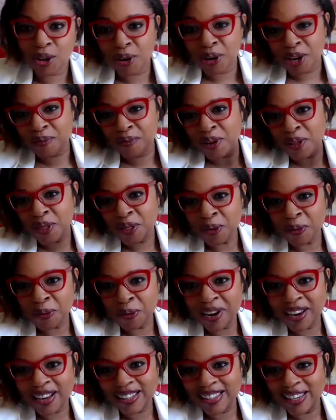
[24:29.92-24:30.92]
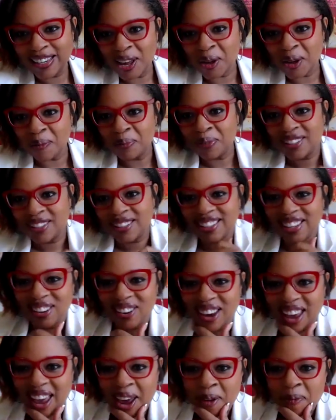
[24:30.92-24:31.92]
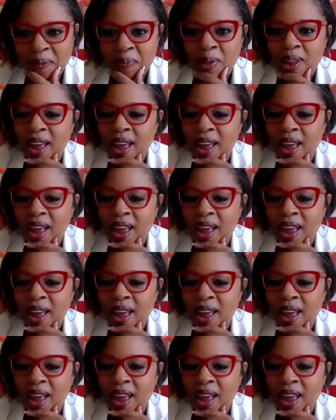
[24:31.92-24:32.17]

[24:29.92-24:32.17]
I'll give you 3 tips, okay?